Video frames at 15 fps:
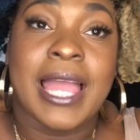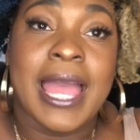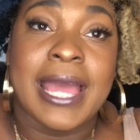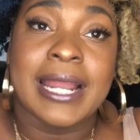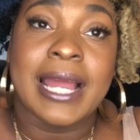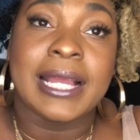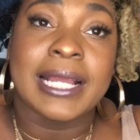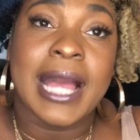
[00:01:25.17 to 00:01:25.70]

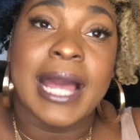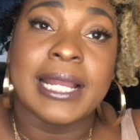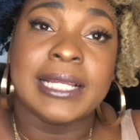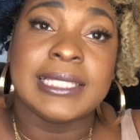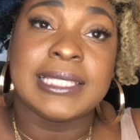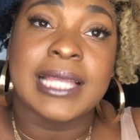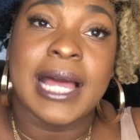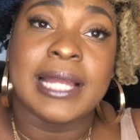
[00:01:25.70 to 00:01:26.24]
and I kind
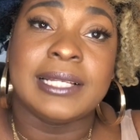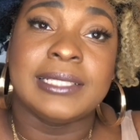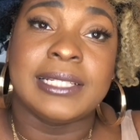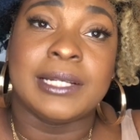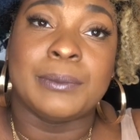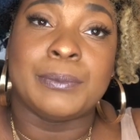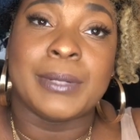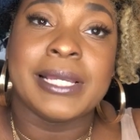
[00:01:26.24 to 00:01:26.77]
of titled it
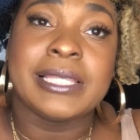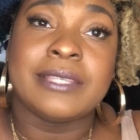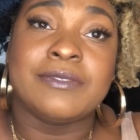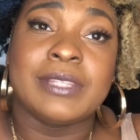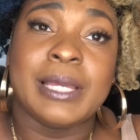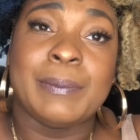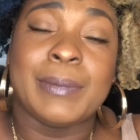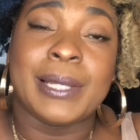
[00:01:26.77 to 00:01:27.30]

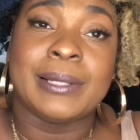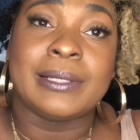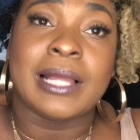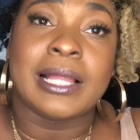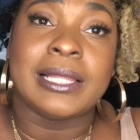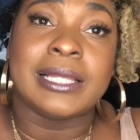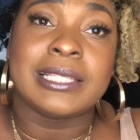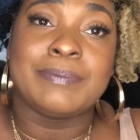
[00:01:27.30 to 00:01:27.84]
abrasively, but
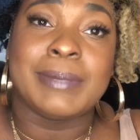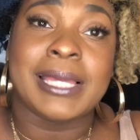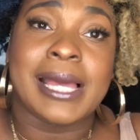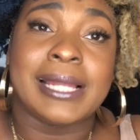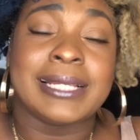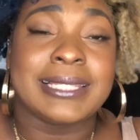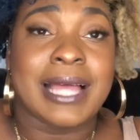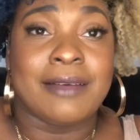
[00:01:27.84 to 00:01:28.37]
let's be
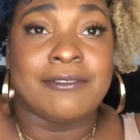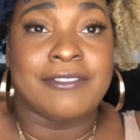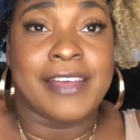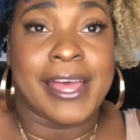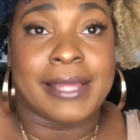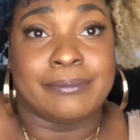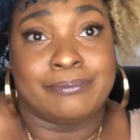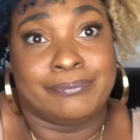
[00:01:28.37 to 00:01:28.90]
honest, I'm fat.